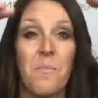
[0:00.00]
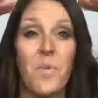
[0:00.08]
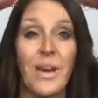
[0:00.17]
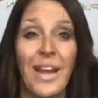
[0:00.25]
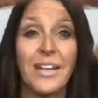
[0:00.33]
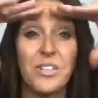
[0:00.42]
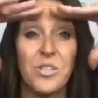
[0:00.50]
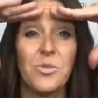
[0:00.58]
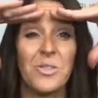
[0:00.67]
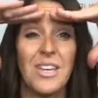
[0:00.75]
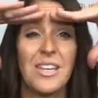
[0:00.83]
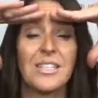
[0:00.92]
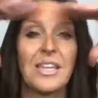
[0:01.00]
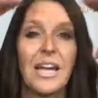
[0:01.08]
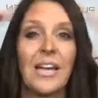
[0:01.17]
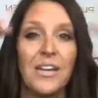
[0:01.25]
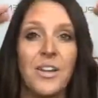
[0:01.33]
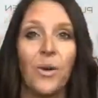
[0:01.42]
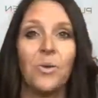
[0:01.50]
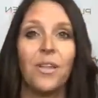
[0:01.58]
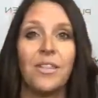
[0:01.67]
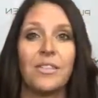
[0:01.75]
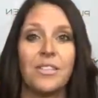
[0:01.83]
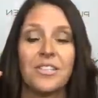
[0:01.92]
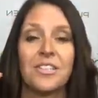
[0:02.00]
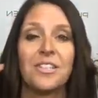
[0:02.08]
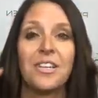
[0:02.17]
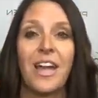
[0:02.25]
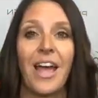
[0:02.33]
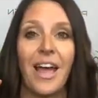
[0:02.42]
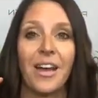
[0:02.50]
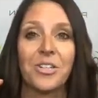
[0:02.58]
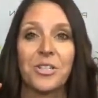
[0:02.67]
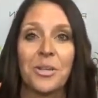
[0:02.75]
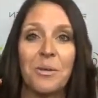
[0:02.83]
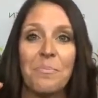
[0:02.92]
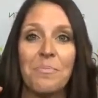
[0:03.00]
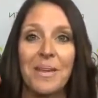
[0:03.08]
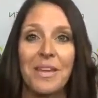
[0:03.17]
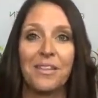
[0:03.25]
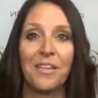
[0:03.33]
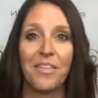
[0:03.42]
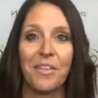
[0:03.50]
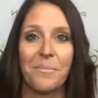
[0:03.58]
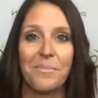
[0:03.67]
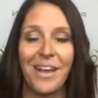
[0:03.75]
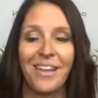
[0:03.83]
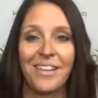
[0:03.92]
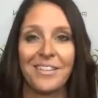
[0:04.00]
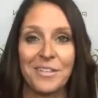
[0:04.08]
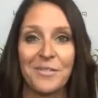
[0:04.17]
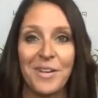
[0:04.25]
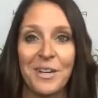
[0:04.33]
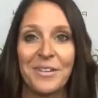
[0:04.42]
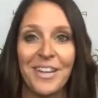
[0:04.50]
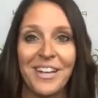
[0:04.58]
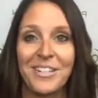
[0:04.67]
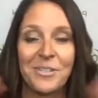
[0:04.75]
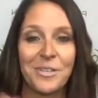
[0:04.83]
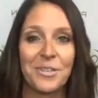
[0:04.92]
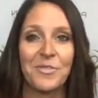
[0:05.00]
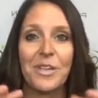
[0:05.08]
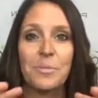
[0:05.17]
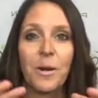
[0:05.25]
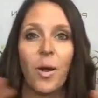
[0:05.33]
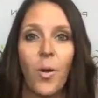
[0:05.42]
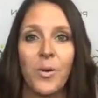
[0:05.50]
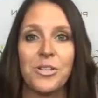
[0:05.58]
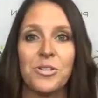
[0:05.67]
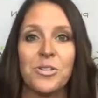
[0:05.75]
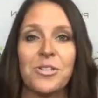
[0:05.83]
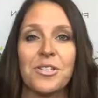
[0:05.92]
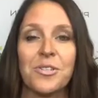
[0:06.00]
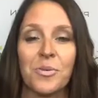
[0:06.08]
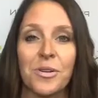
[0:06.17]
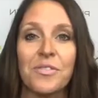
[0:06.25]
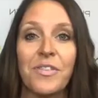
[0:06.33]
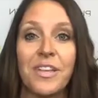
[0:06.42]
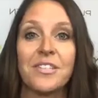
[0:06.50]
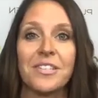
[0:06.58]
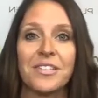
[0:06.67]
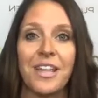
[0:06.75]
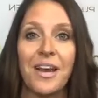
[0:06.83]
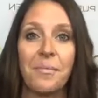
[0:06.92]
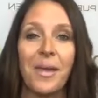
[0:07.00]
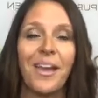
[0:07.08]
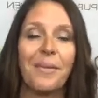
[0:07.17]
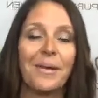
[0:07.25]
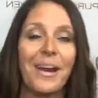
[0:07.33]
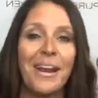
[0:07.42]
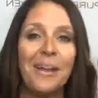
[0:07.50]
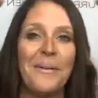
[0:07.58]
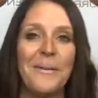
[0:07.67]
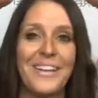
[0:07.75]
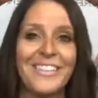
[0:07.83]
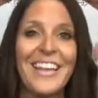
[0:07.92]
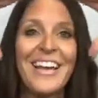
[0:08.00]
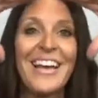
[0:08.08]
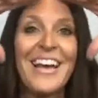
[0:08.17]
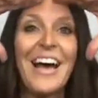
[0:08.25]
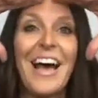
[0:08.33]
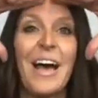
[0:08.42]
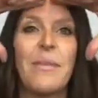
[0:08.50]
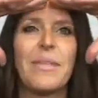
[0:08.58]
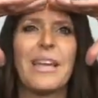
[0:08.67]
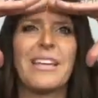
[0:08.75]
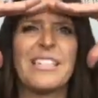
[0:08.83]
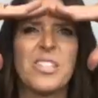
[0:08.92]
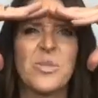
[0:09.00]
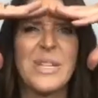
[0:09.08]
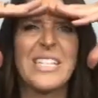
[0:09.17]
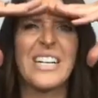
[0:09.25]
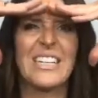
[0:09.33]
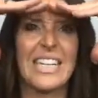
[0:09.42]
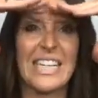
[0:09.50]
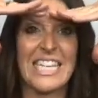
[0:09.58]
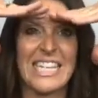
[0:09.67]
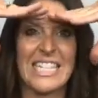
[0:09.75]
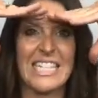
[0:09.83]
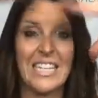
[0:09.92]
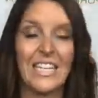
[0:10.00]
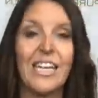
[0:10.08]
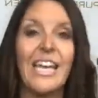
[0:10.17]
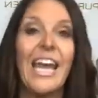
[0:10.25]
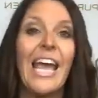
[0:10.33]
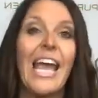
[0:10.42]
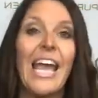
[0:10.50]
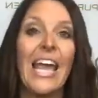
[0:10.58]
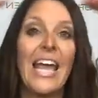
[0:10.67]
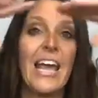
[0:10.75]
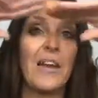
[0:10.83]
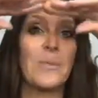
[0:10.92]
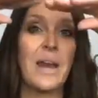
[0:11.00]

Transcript: when I do this, I know that this is going to actually be the thumbnail on this video that I do, because Facebook always chooses the worst faces that I make. But anyways, they get squeezed out like this. And what